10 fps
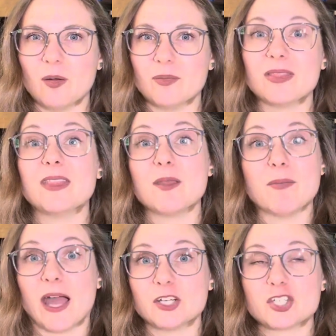They
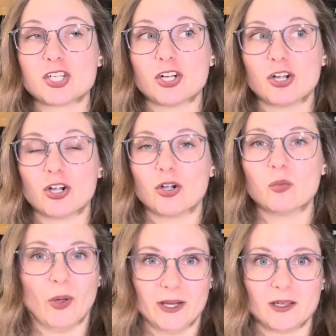matched her
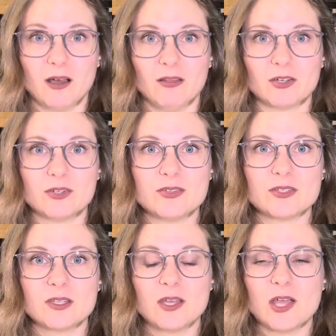wedding colors.
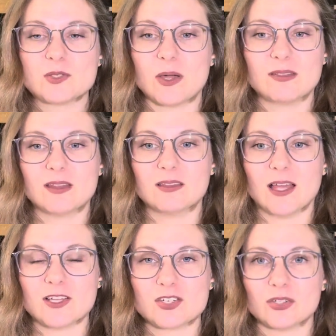So I think
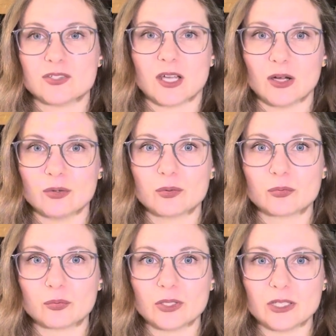that turned out
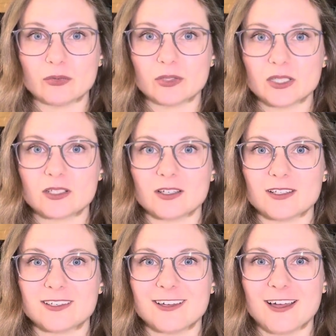really, really
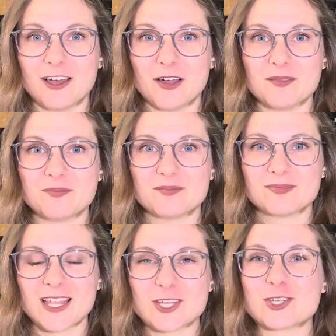good.
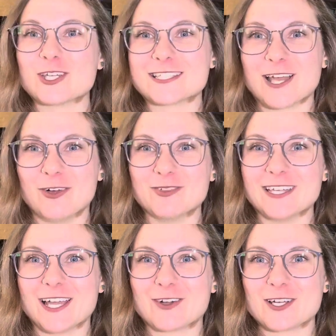She did tell me
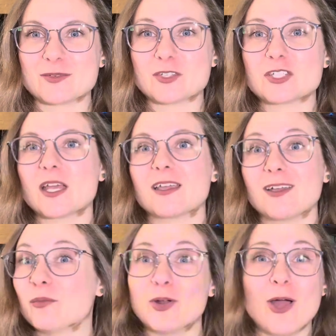at Christmas, she's like,
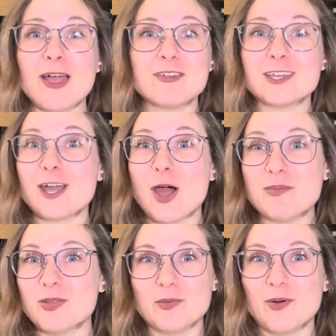we don't have it up
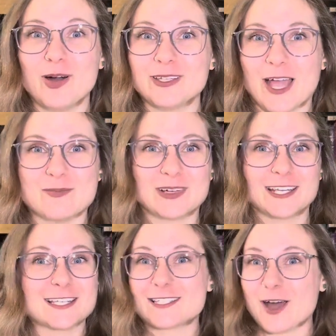on the wall yet, but
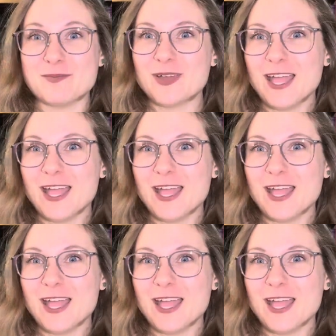it's up